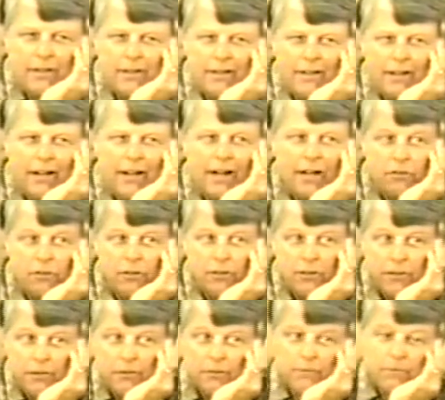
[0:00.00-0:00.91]
I
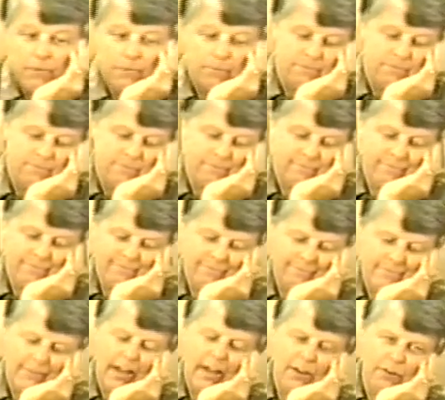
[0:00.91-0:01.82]
think,
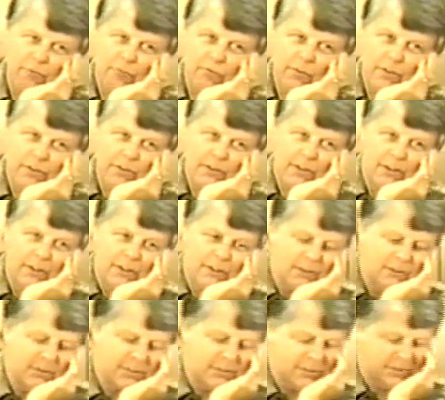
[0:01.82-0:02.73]
I have fun thinking
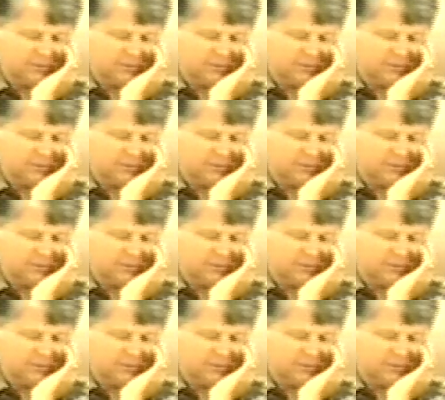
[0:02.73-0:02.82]
this.